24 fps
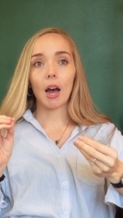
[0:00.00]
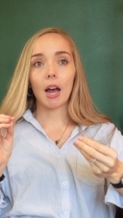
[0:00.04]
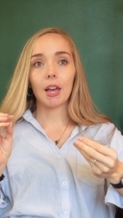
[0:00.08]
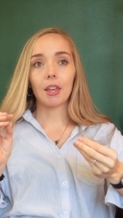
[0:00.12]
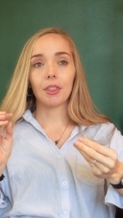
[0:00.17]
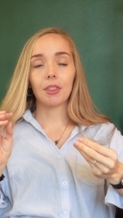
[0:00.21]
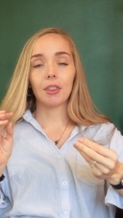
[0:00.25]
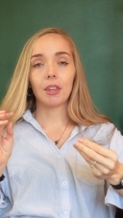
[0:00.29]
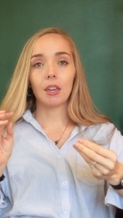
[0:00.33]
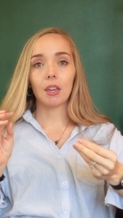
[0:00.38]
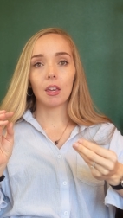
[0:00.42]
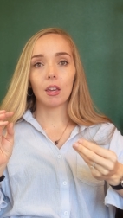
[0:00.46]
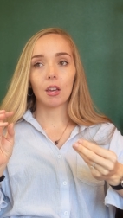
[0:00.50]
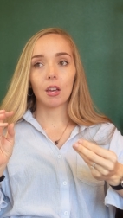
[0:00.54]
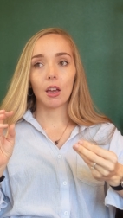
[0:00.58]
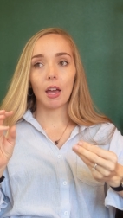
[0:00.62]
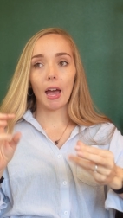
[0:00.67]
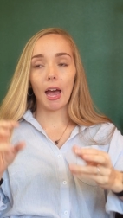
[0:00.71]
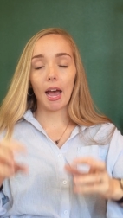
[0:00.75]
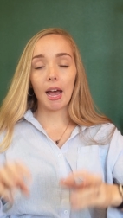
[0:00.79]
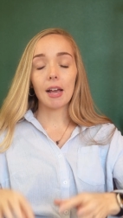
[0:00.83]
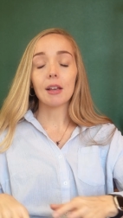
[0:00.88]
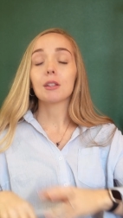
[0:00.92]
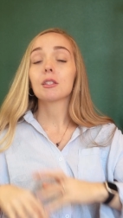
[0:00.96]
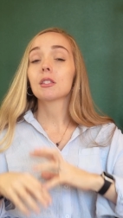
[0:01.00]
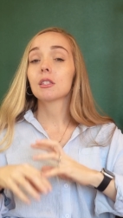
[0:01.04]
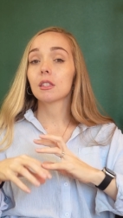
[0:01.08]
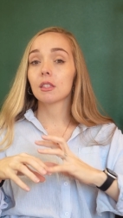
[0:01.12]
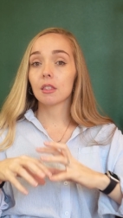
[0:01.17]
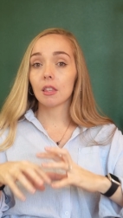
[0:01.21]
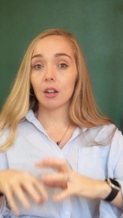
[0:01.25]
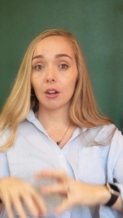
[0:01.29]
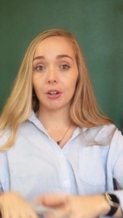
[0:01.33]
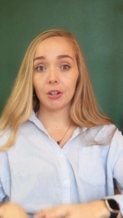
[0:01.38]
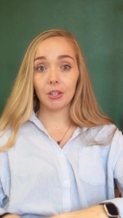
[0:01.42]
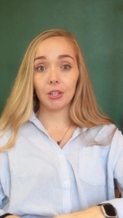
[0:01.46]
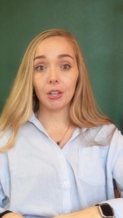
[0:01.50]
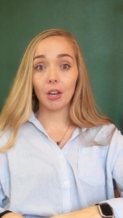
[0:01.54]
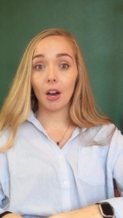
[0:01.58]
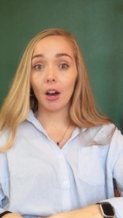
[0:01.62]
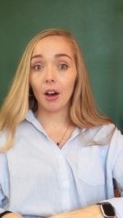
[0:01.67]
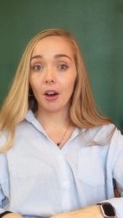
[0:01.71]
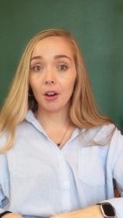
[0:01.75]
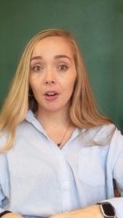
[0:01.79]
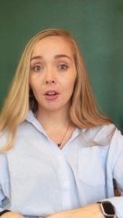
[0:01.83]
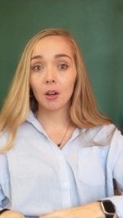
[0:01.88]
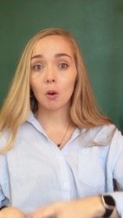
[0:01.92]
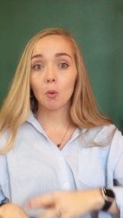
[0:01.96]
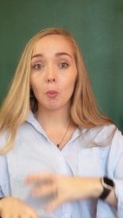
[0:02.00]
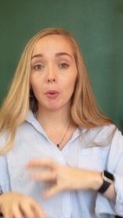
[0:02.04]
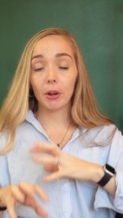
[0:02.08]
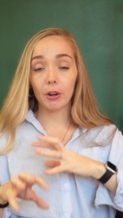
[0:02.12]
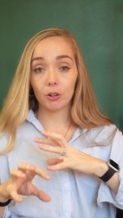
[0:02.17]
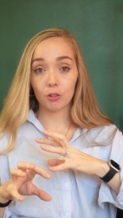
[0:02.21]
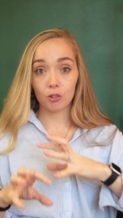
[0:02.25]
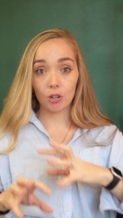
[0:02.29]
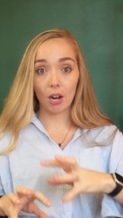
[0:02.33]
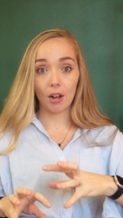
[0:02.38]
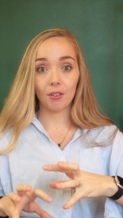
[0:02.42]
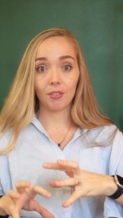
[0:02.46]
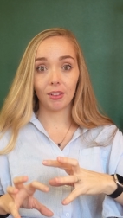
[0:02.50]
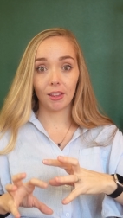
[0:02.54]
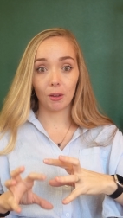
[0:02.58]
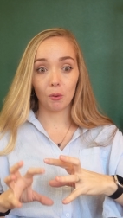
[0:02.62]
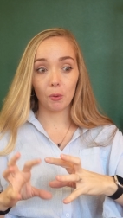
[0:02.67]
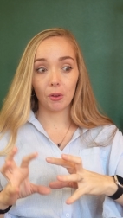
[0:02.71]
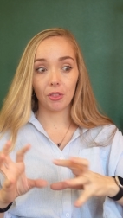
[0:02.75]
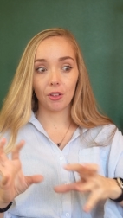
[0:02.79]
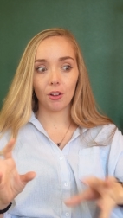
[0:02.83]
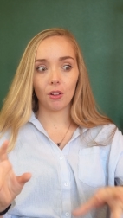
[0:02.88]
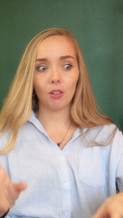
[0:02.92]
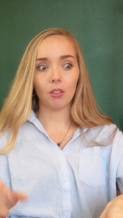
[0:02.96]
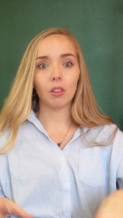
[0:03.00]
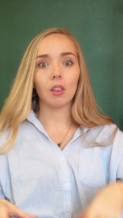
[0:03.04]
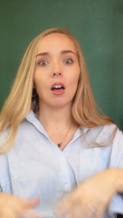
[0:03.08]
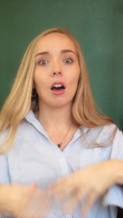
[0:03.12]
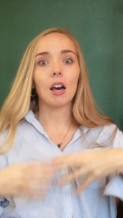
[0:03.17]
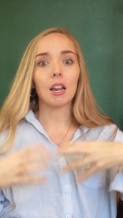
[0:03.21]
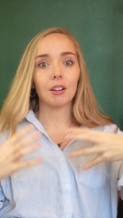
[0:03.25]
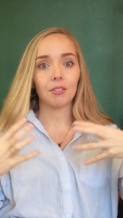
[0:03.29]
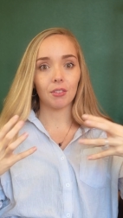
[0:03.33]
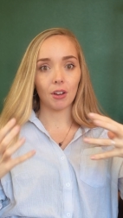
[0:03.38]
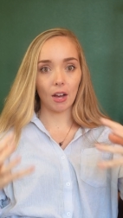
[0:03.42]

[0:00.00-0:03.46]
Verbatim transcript: I think as they're young, we are traveling with a lot of